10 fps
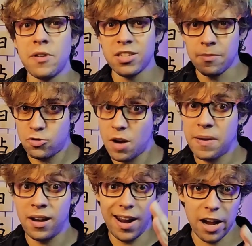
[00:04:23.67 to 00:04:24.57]
with some
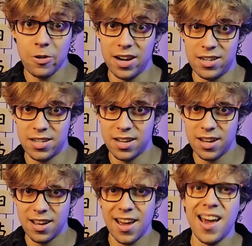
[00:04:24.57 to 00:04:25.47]
dripping liquid.
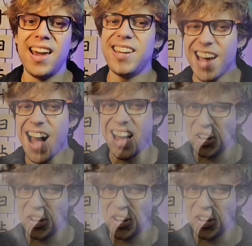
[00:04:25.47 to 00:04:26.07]
Yeah,